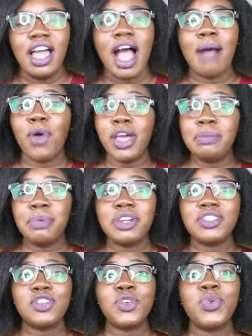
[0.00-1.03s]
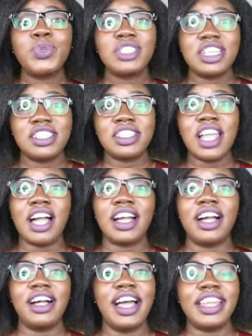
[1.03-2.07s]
I'm one person who's a snacker,